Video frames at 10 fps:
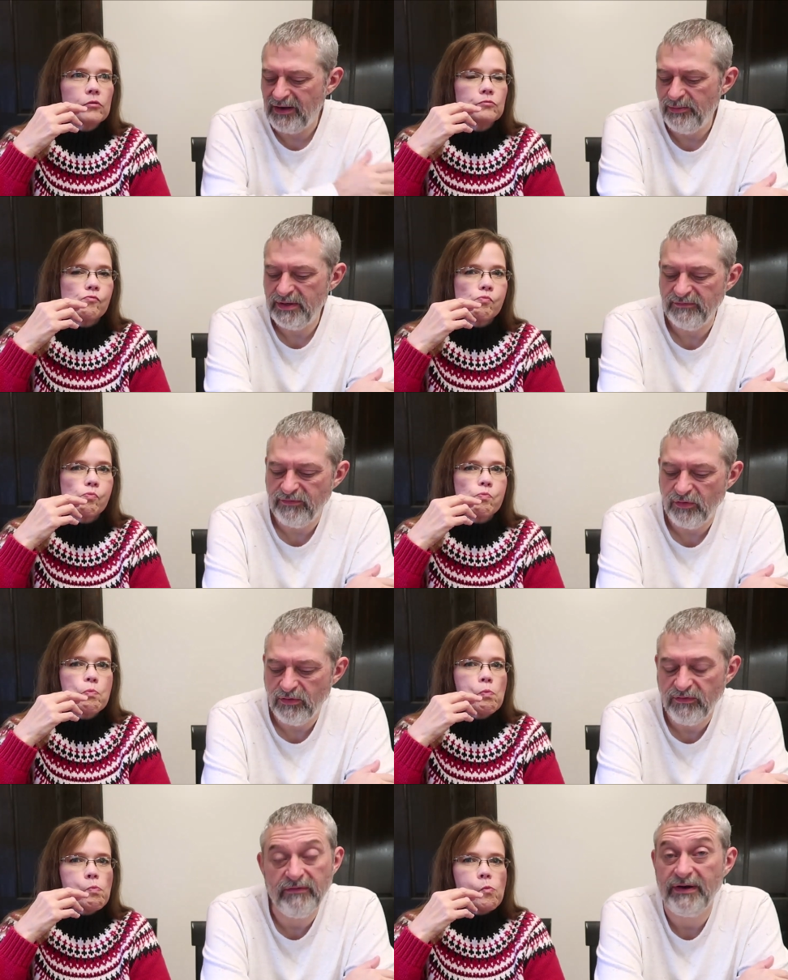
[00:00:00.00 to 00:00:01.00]
Speaker 1: little bit of
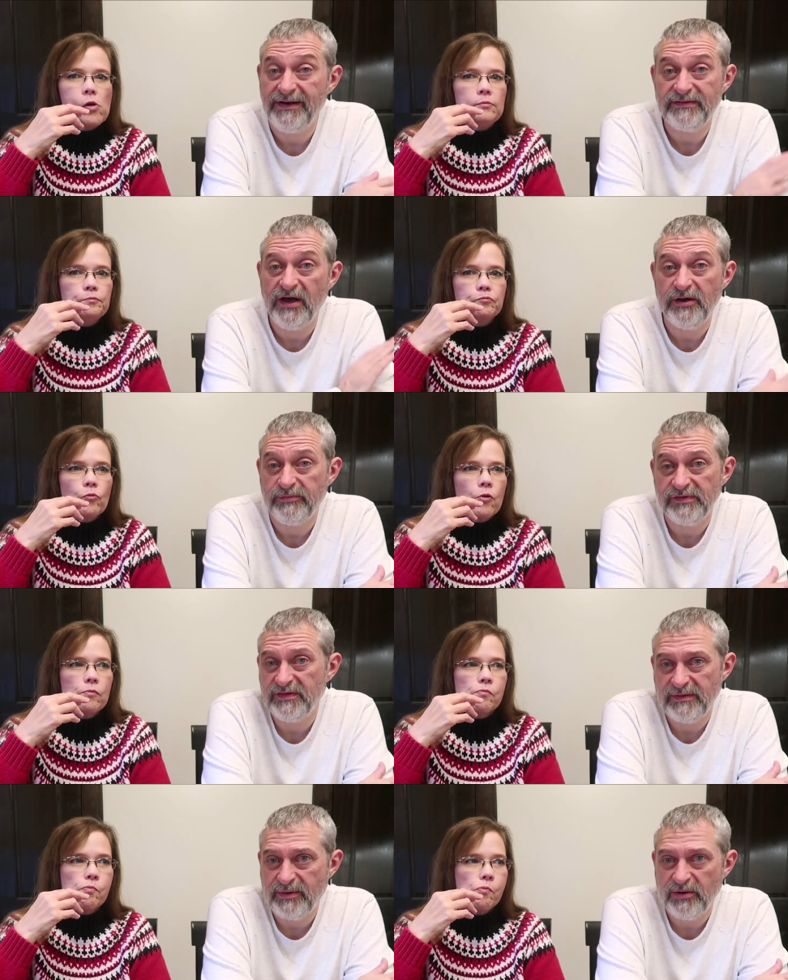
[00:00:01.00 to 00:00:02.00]
floral flavor, and it's 100 percent
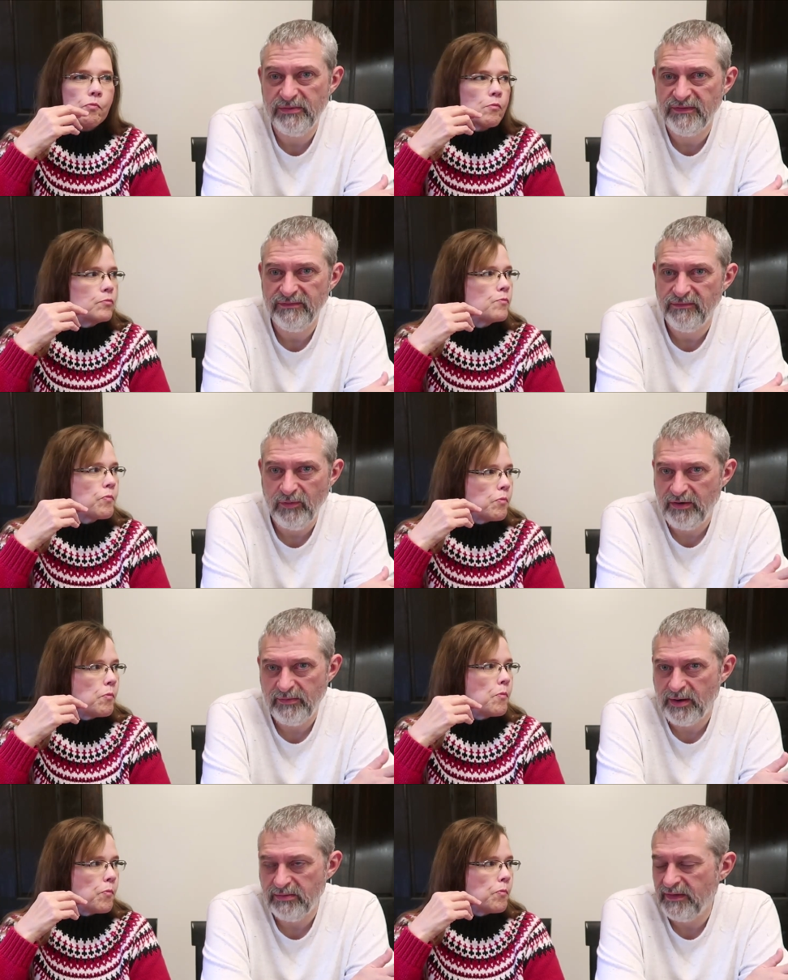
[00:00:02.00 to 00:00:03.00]
the bourbon, whatever
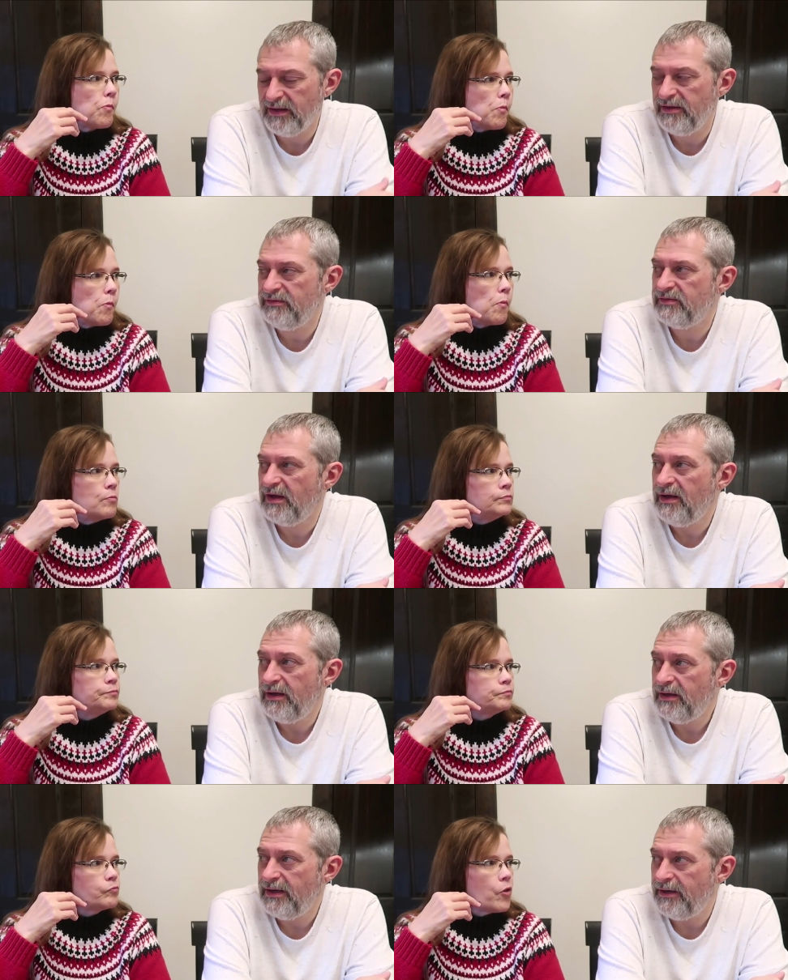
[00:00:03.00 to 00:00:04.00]
bourbon they use. Mm
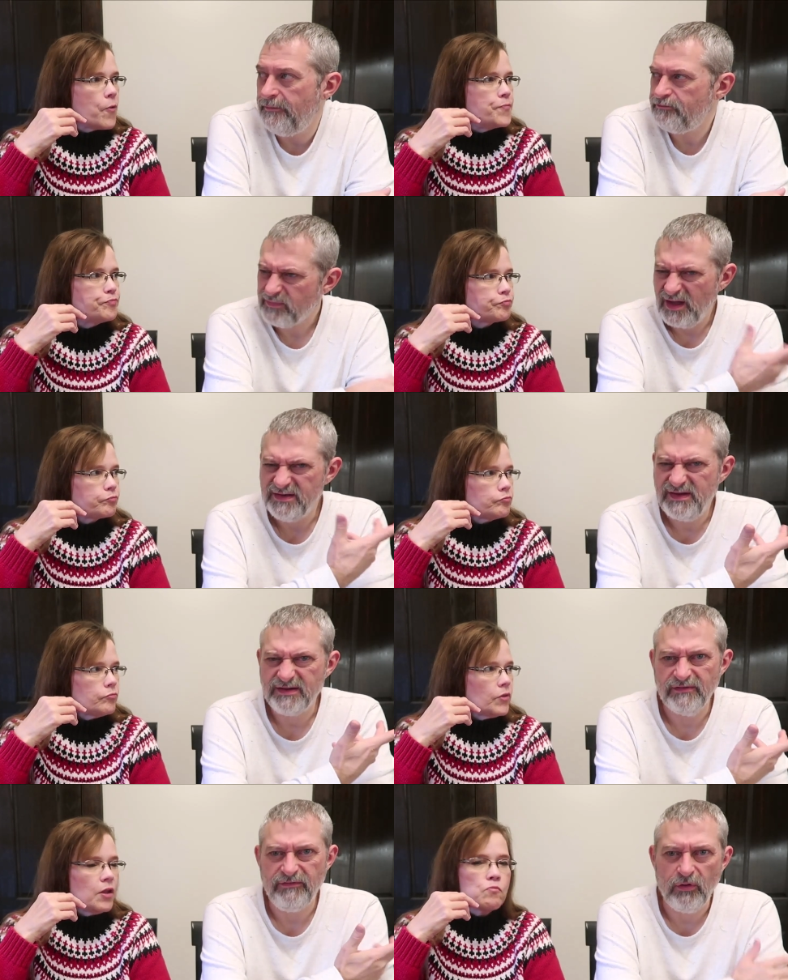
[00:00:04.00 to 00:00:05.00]
-hmm. um, it just
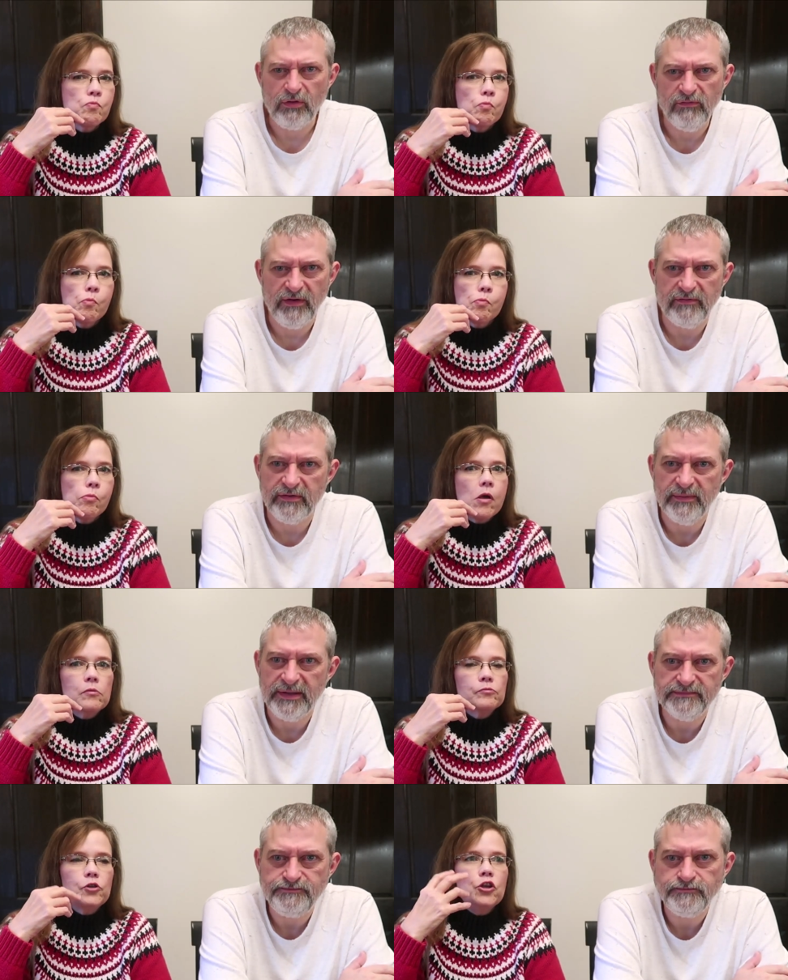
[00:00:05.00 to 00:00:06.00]
has a floral flavor to
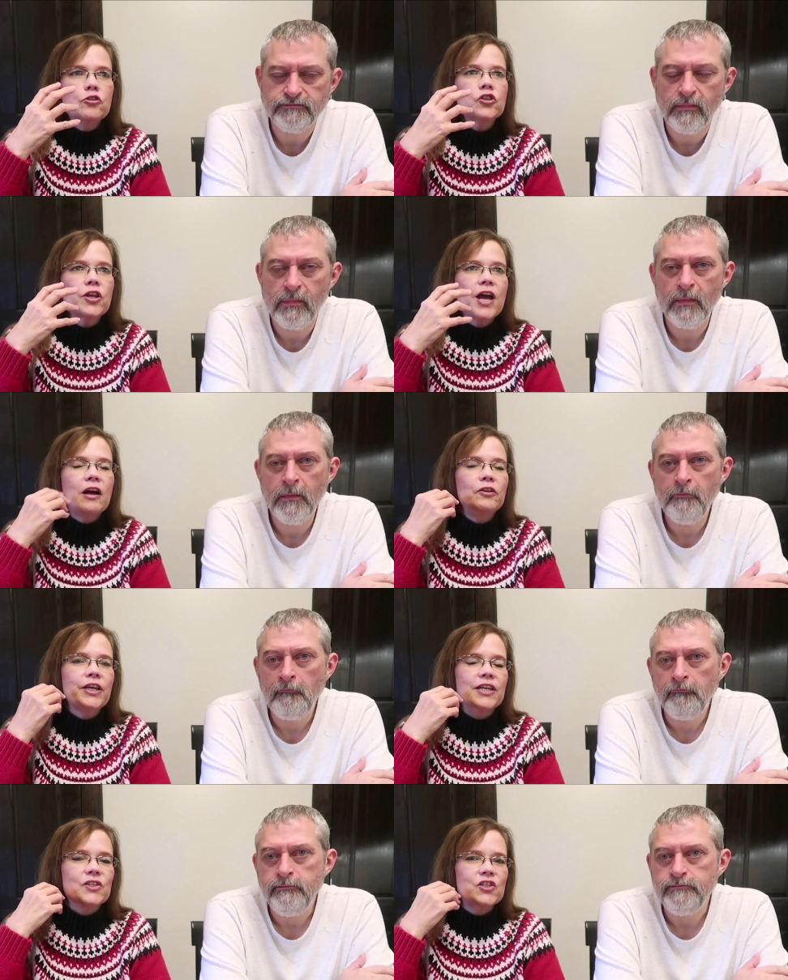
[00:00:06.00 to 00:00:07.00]
me.
Speaker 2: Usually, I
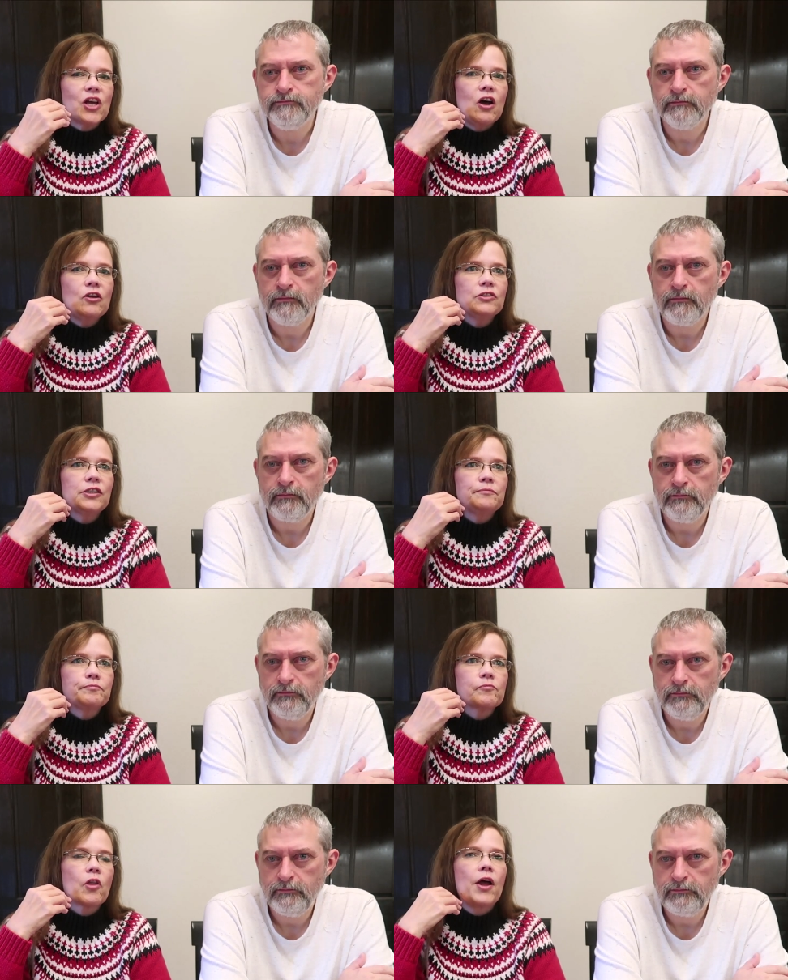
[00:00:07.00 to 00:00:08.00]
only get salt
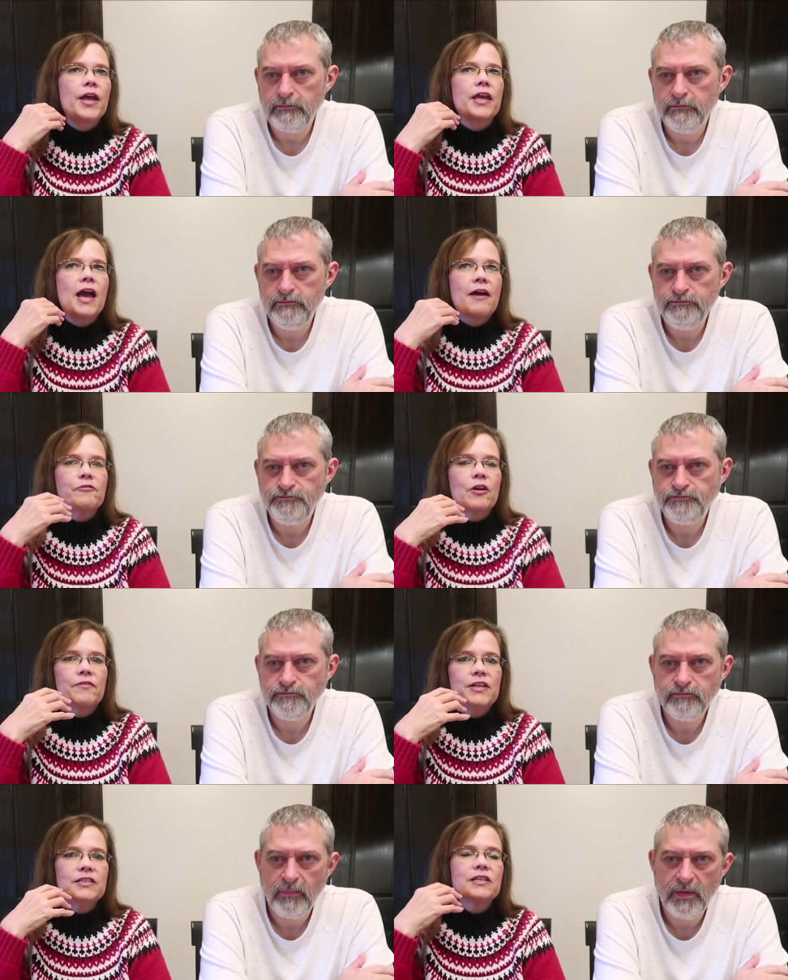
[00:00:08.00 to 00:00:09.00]
like after
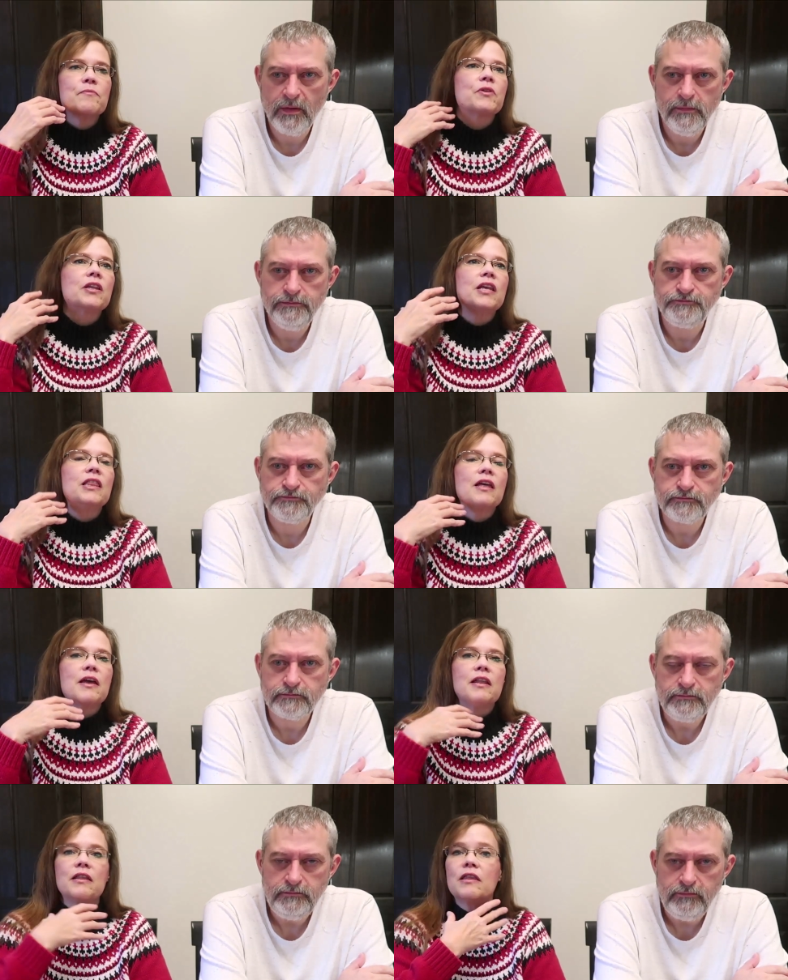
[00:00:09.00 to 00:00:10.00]
I've eaten something in the
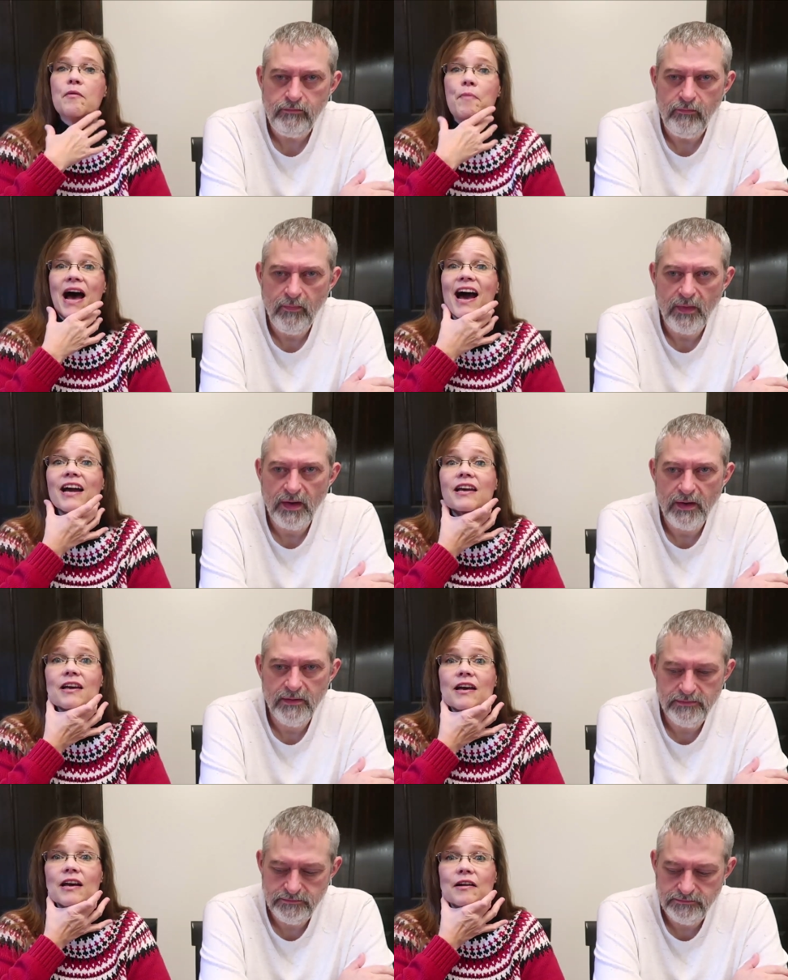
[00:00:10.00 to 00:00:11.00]
in the back
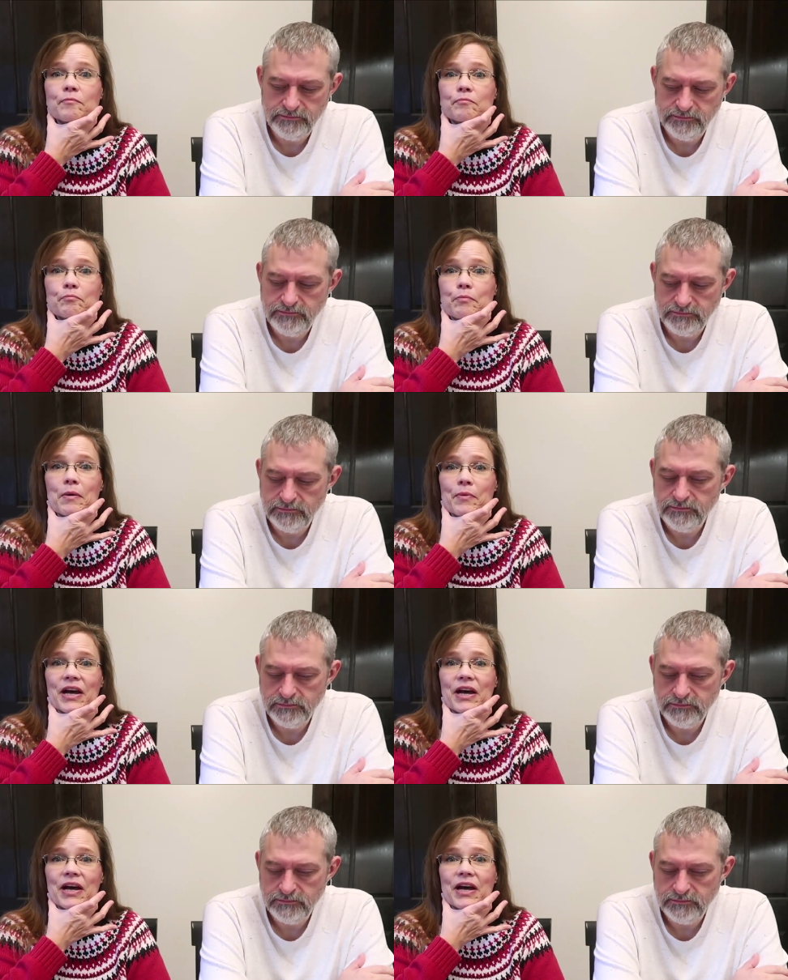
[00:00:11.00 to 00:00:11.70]
um, my